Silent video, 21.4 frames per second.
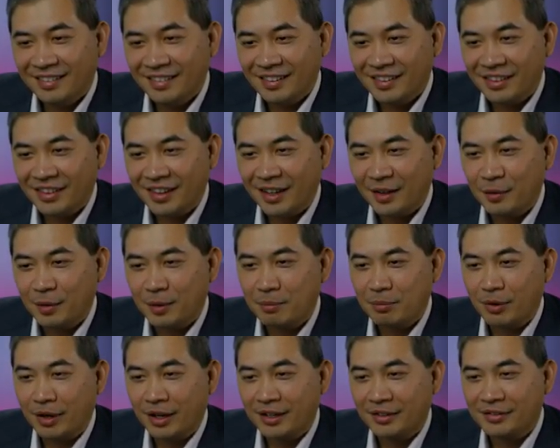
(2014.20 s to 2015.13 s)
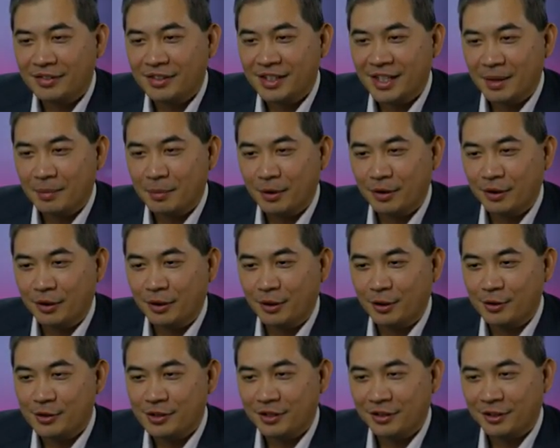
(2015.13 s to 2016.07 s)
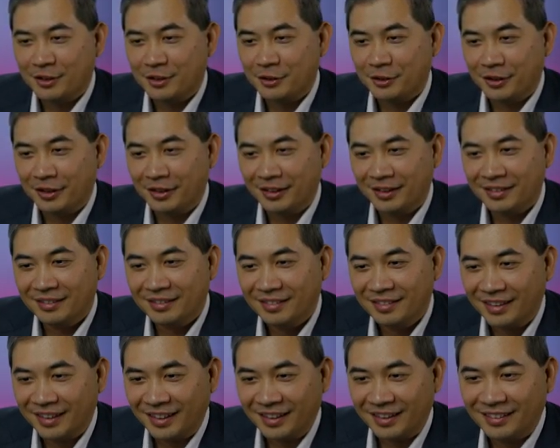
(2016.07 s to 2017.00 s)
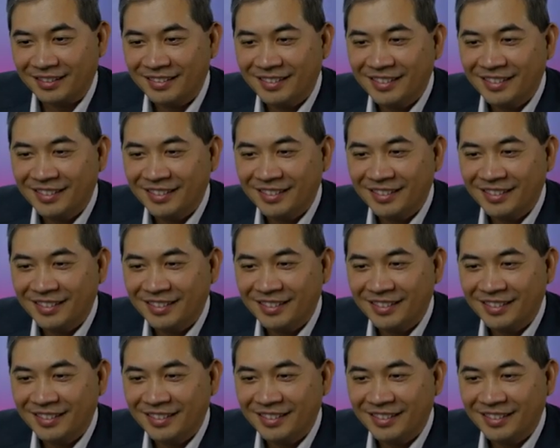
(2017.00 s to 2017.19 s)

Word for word: Dan, what brand of skimmer did you use on the toilet? Yeah.